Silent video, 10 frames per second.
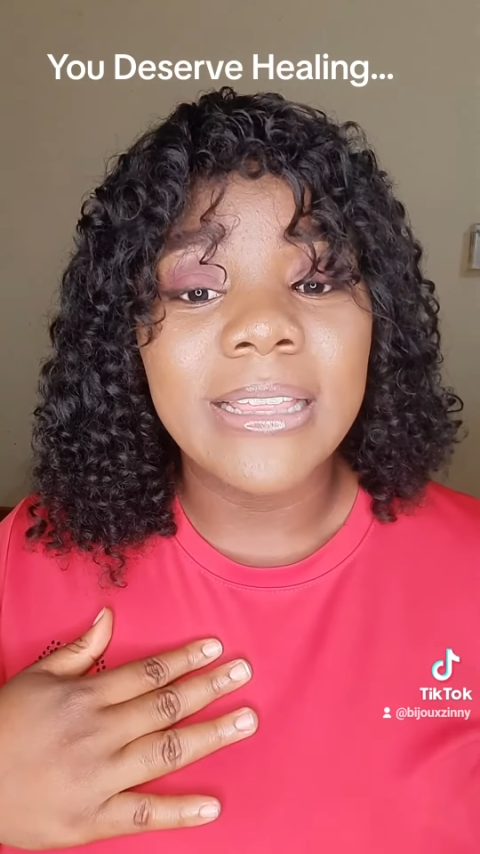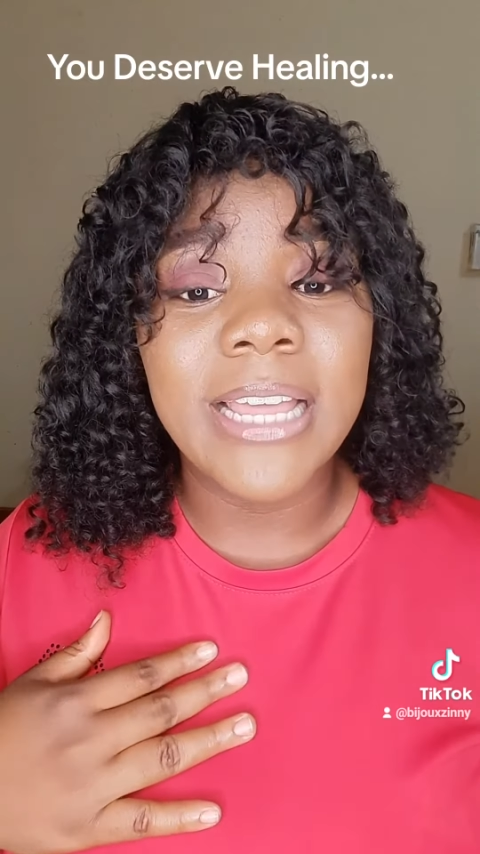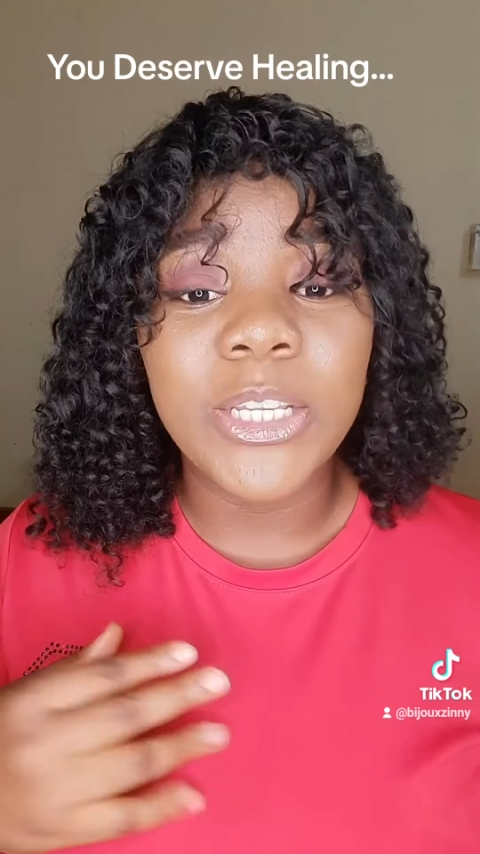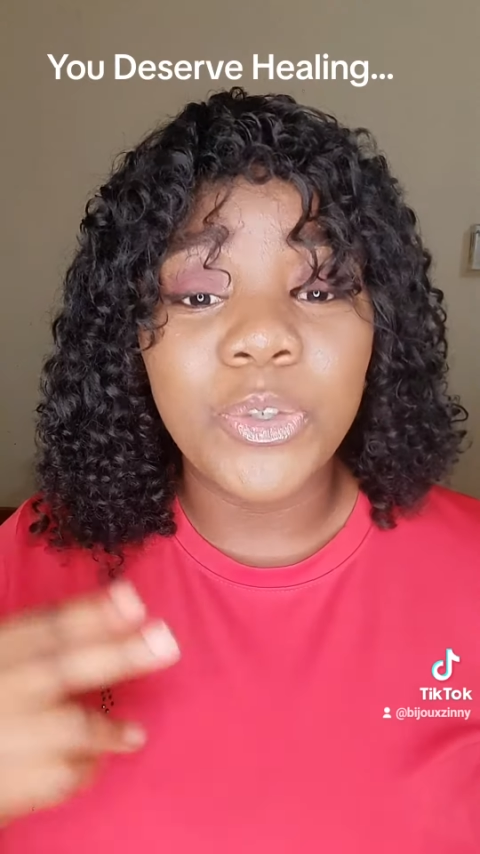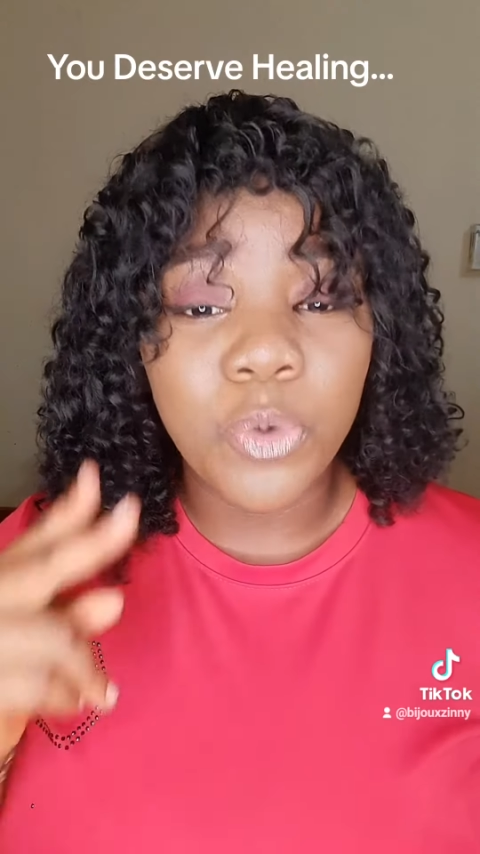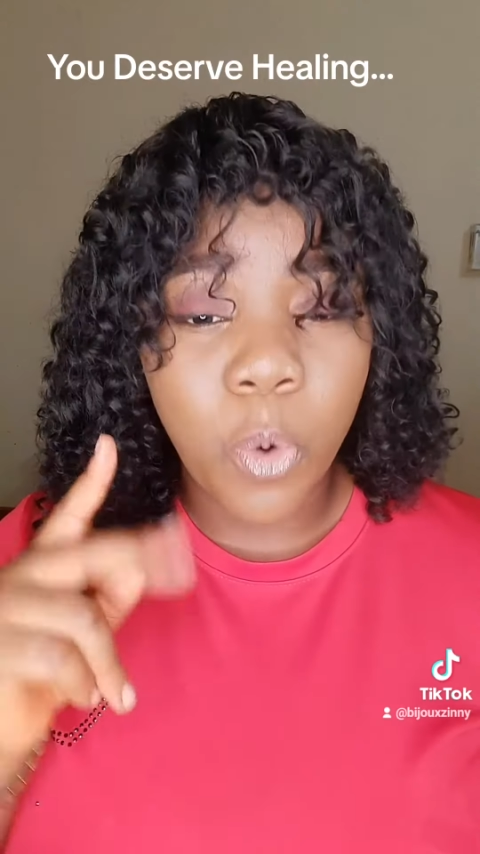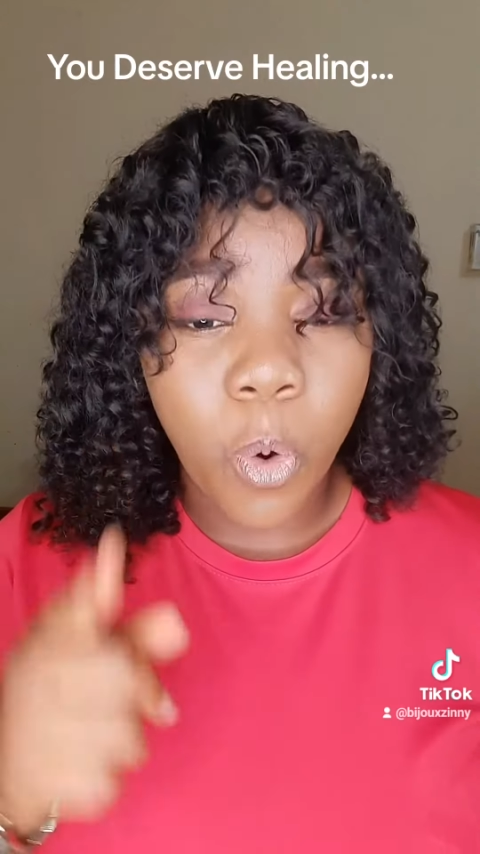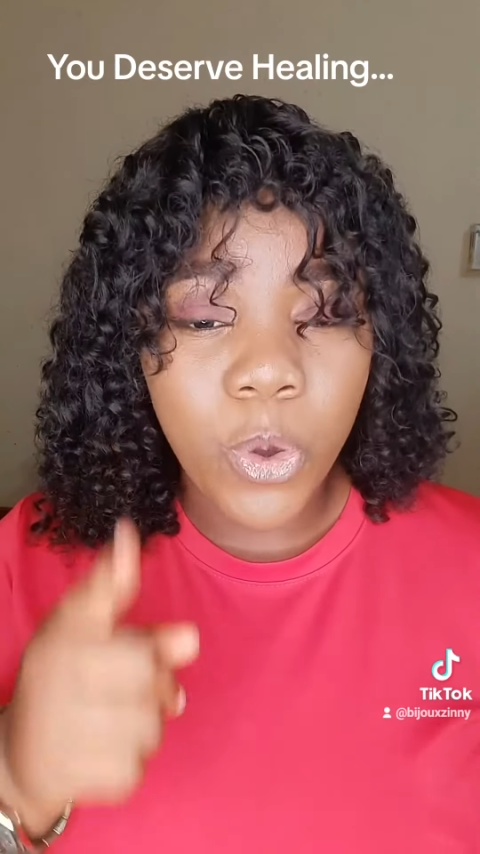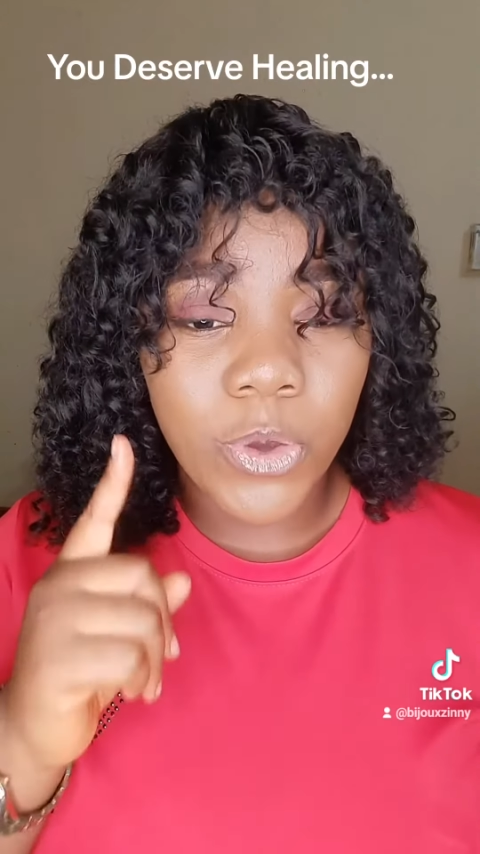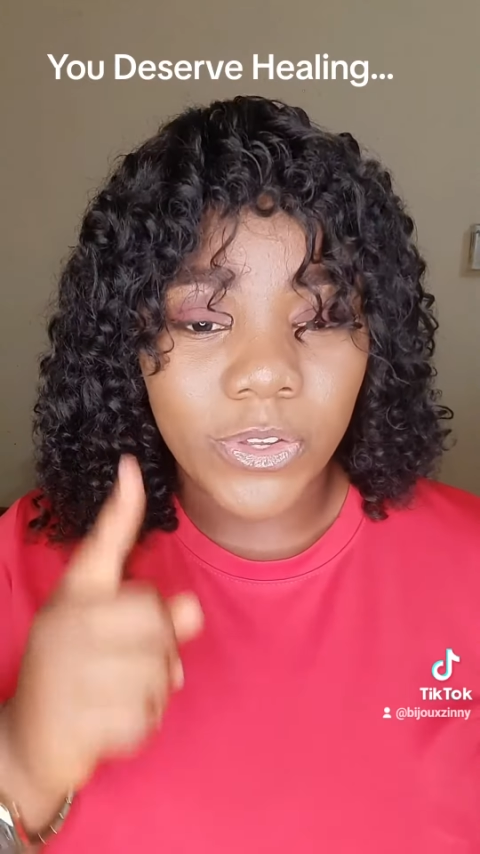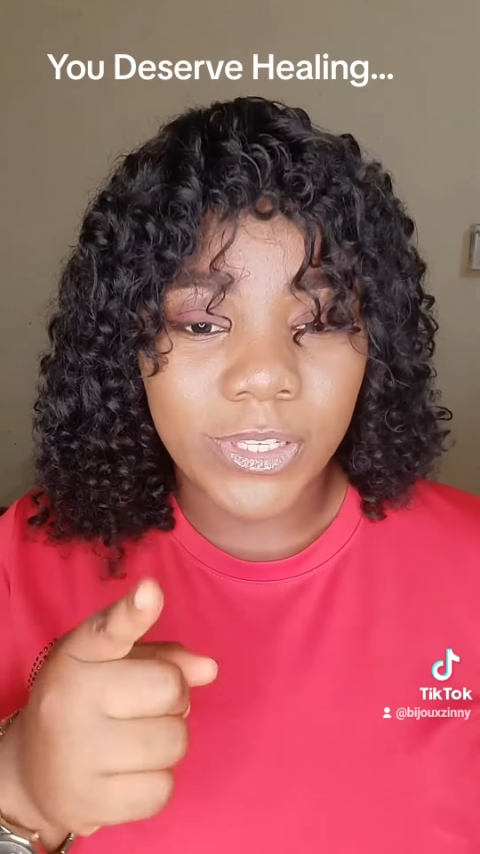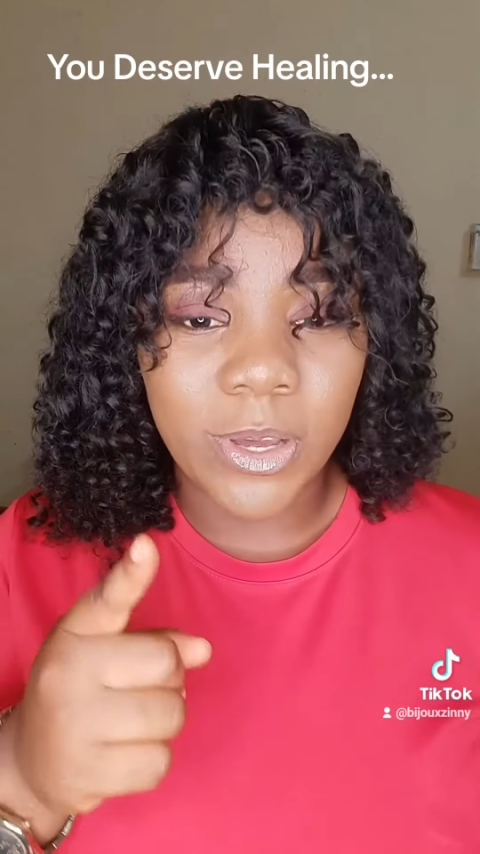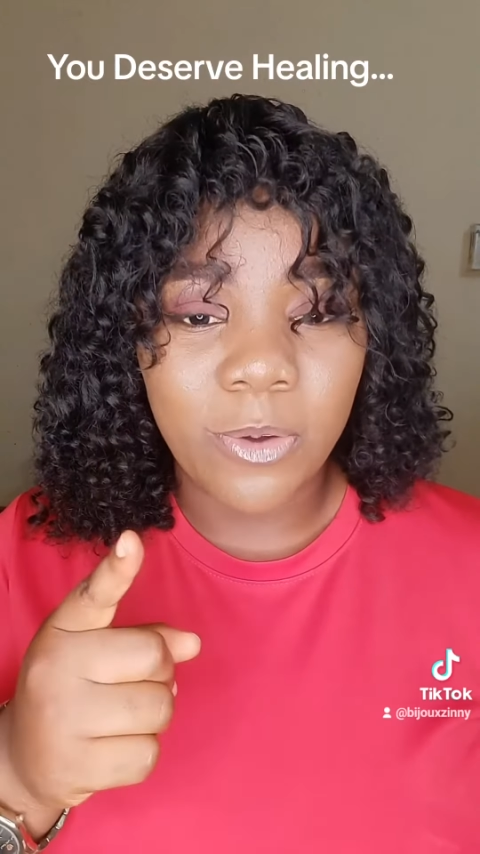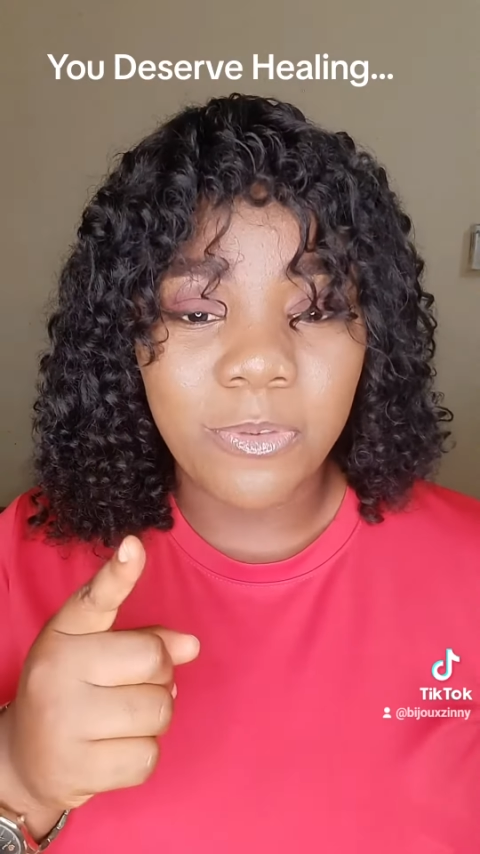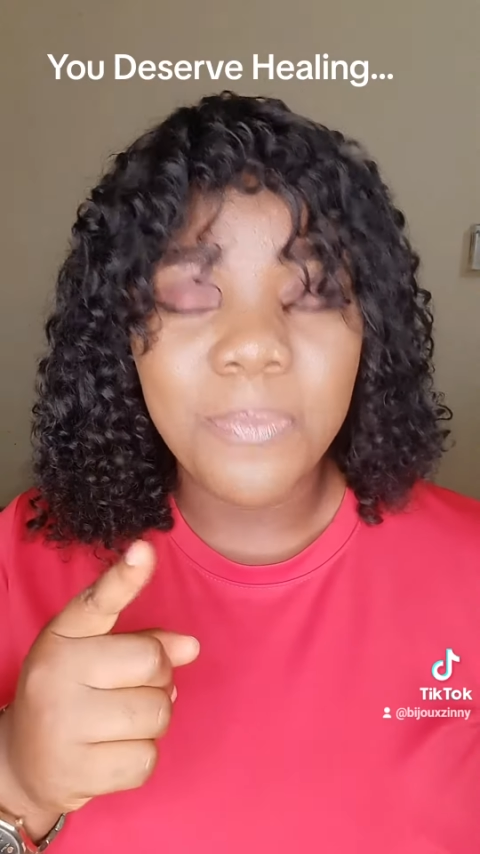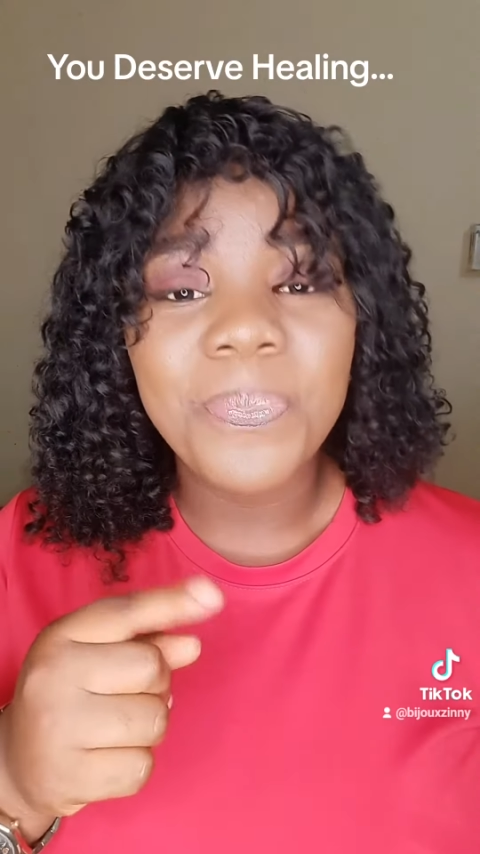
that you owe yourself